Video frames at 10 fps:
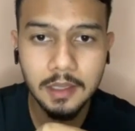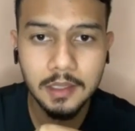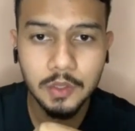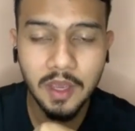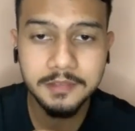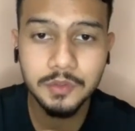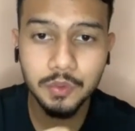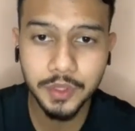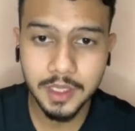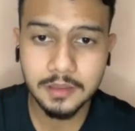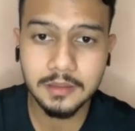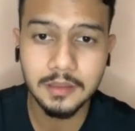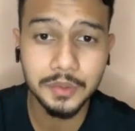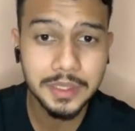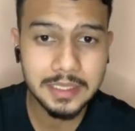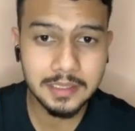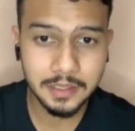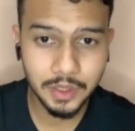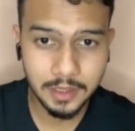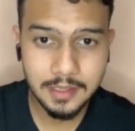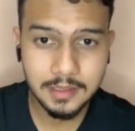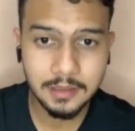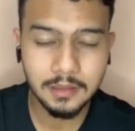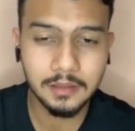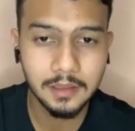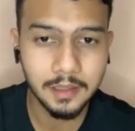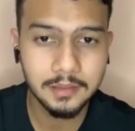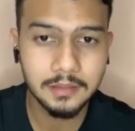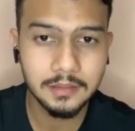you have to read the researches that